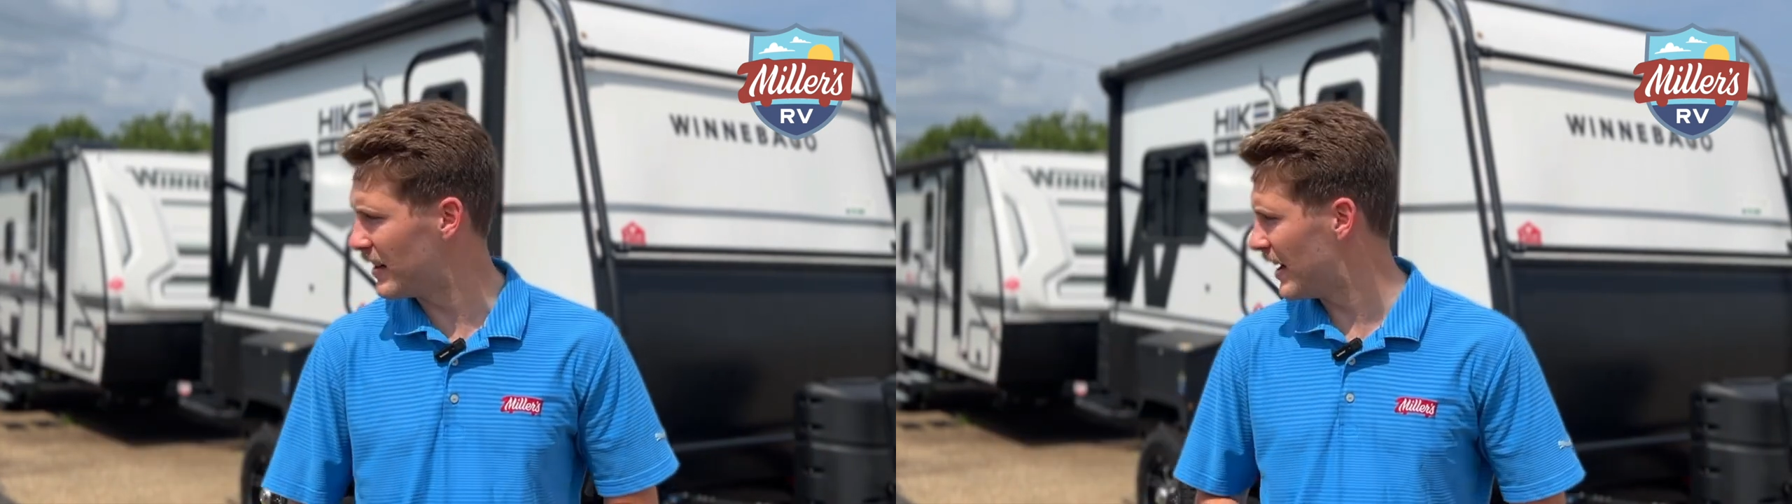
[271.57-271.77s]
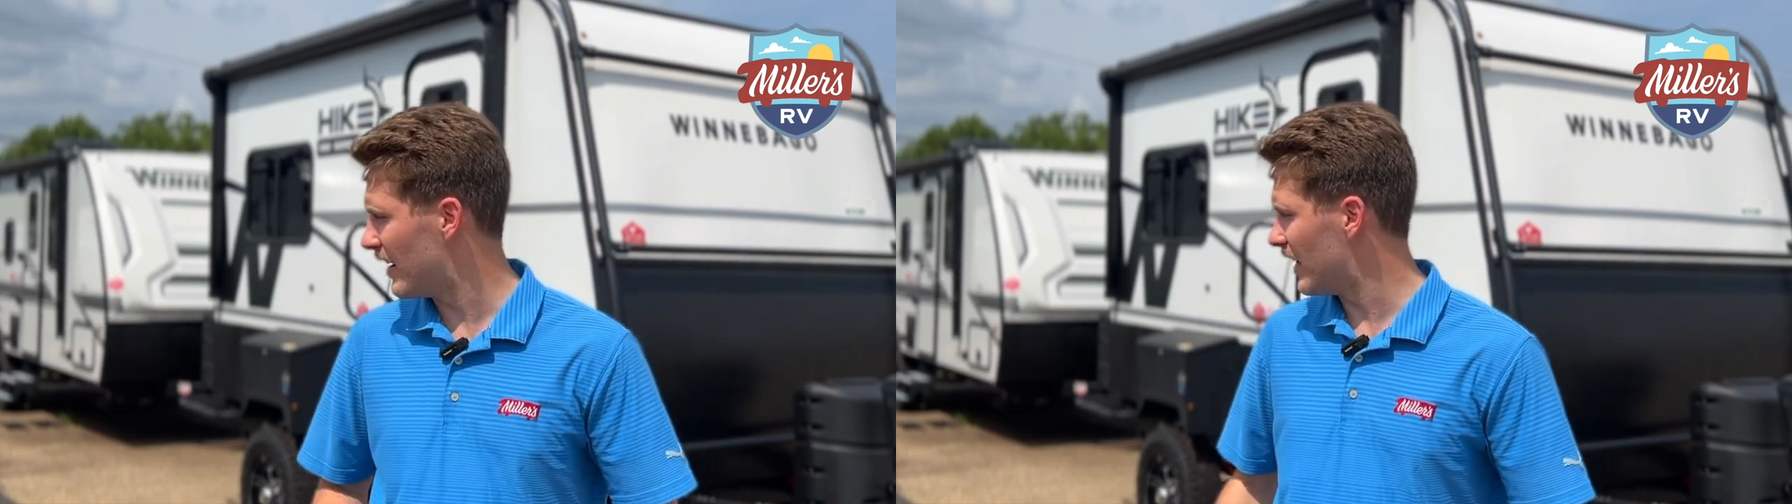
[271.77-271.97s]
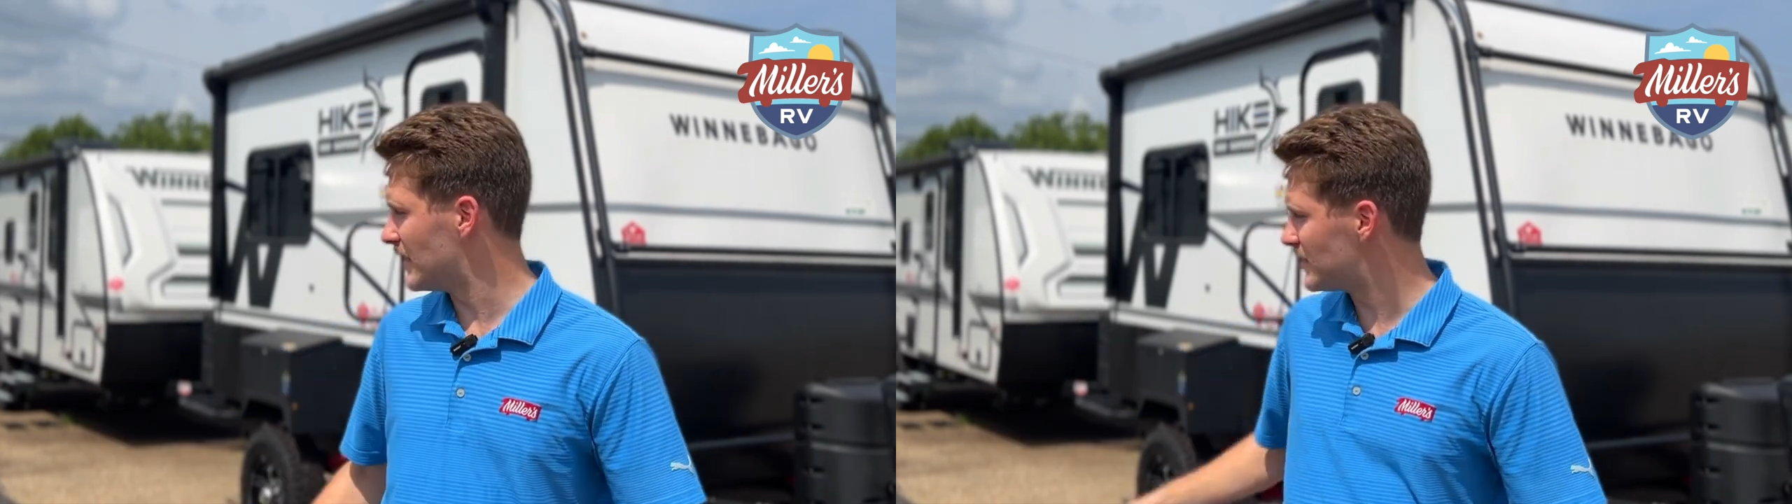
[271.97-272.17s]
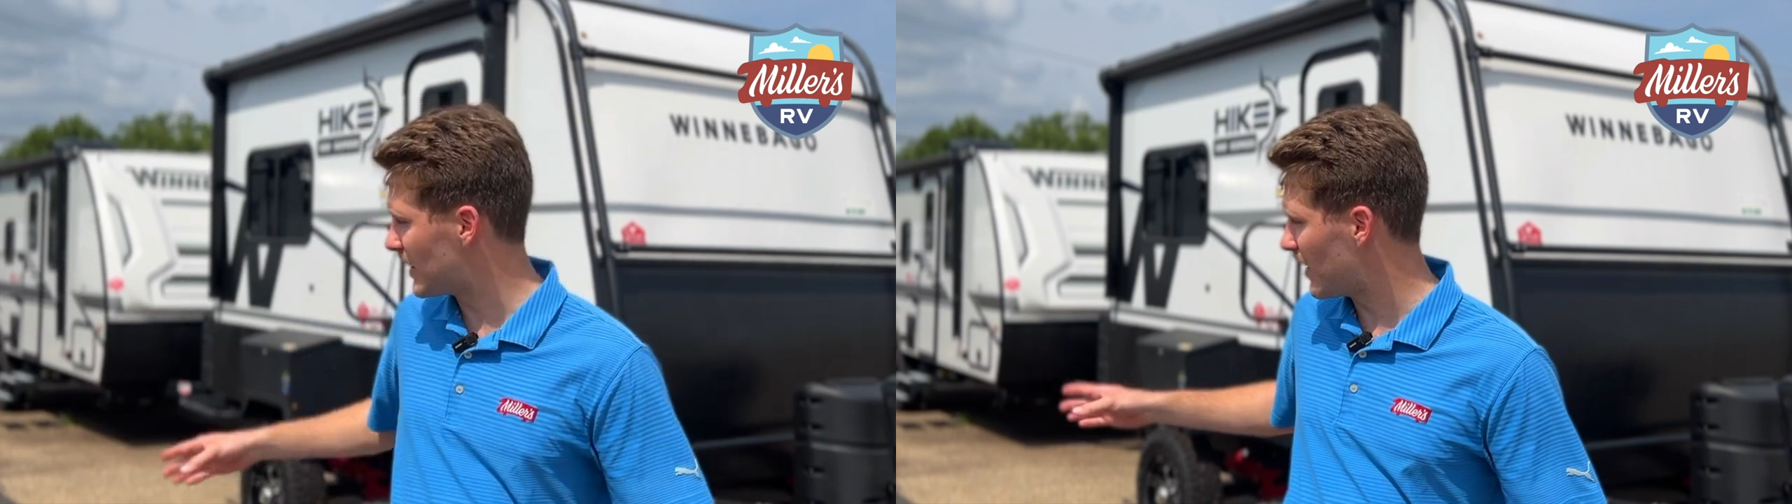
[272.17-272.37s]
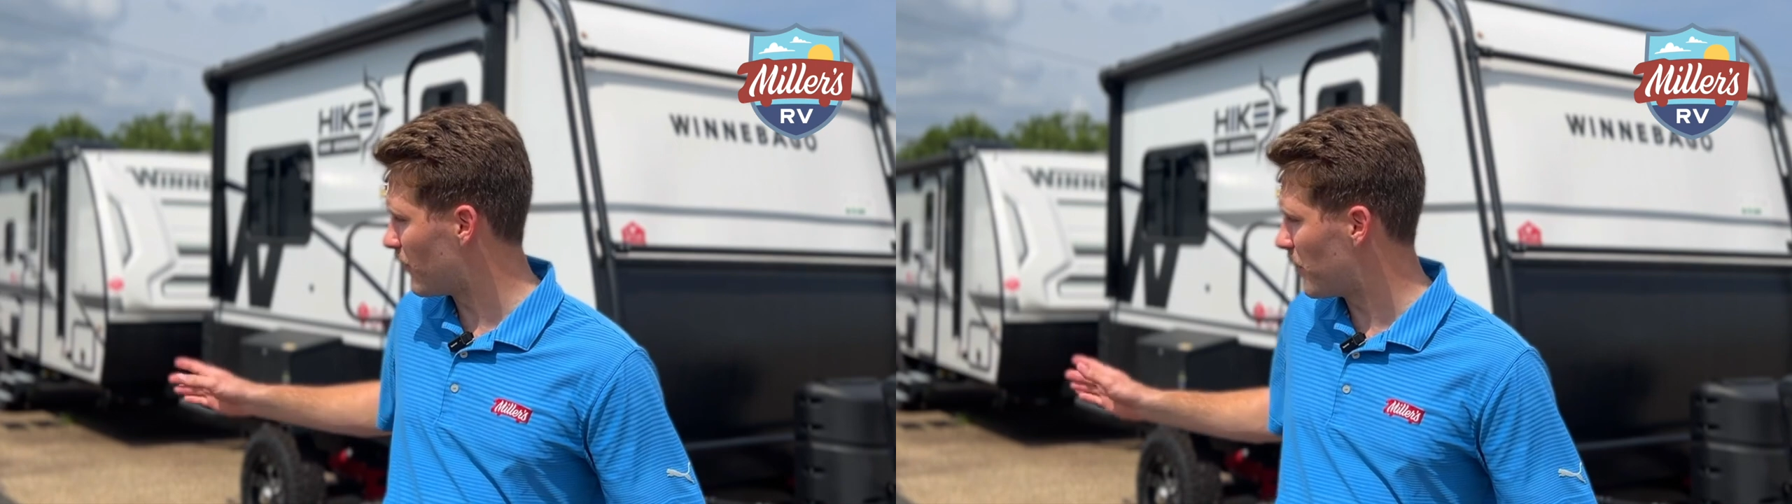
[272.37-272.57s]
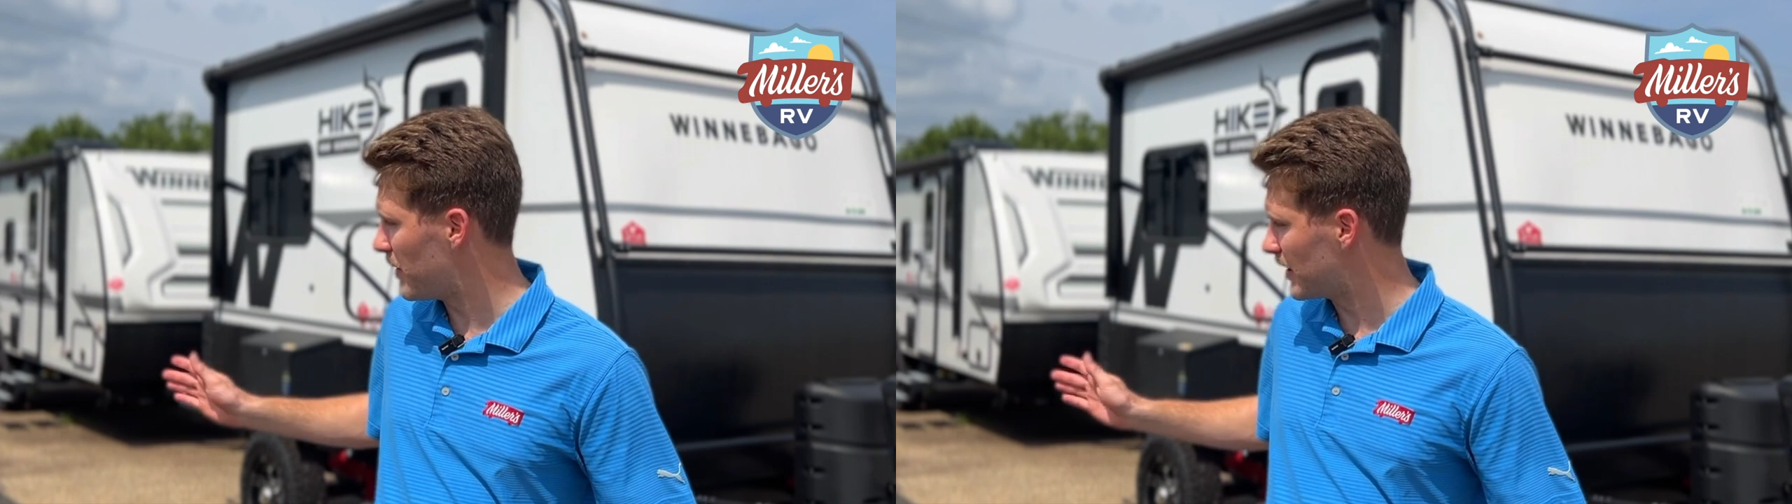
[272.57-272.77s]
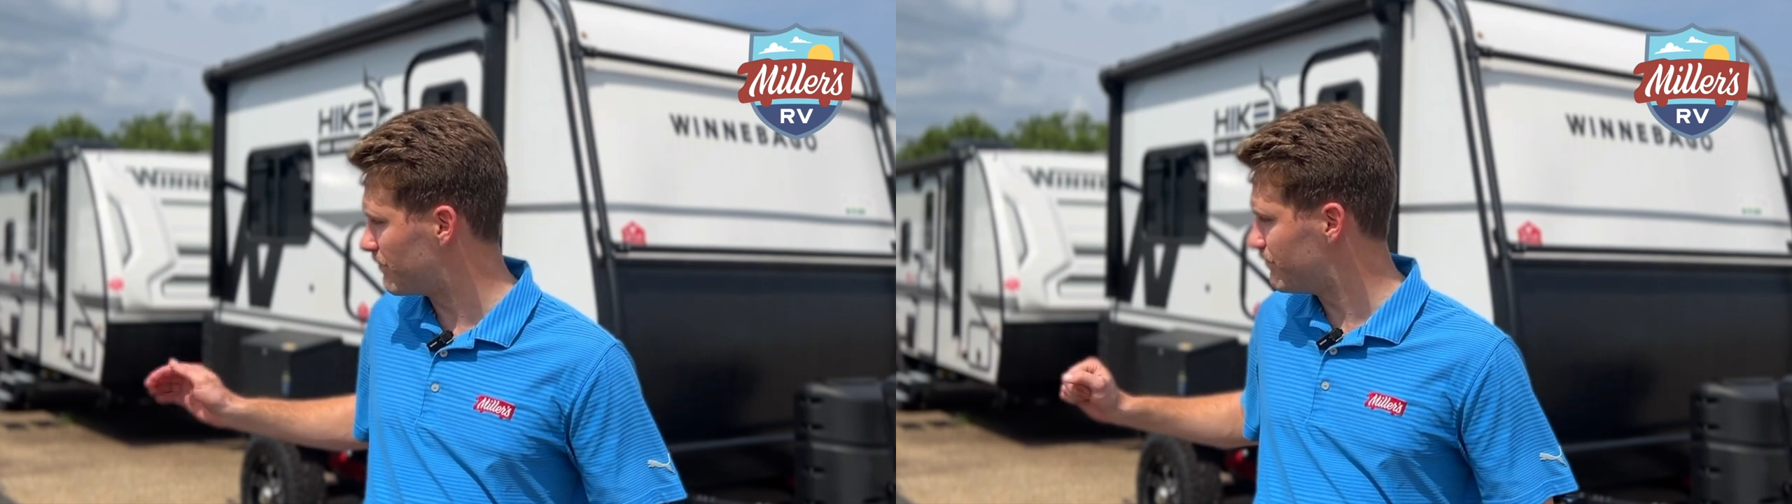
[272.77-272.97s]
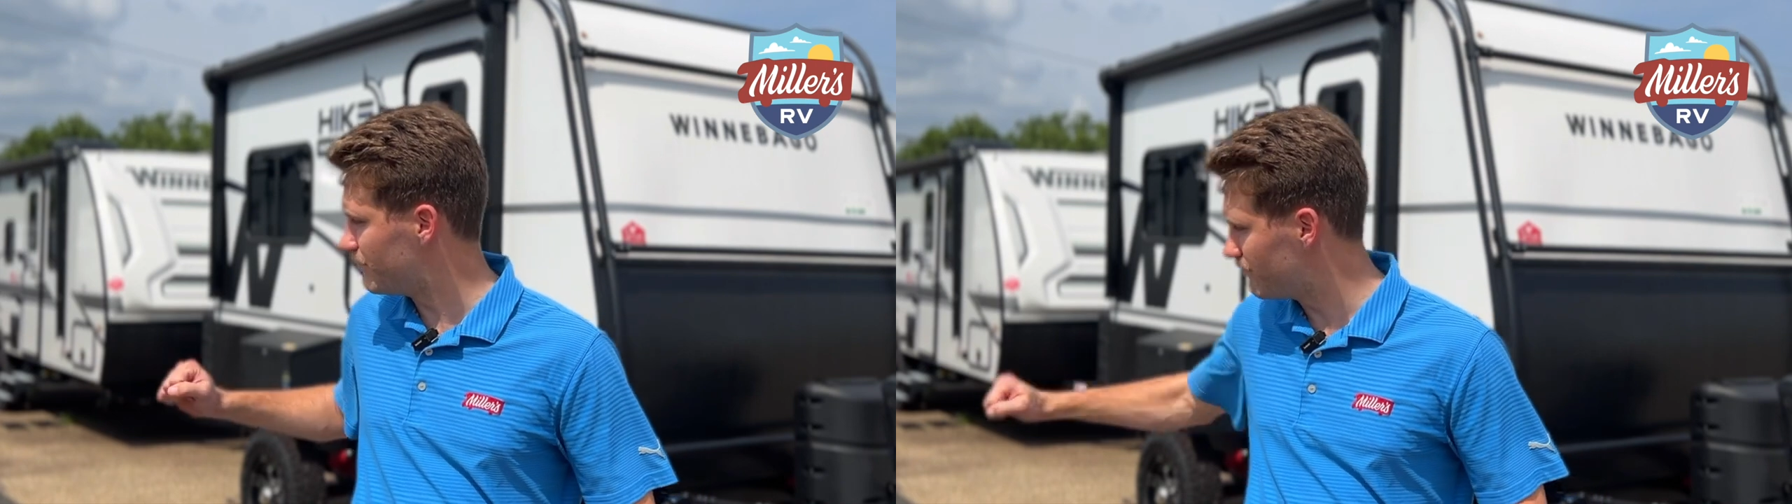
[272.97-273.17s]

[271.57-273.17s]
there instead of a big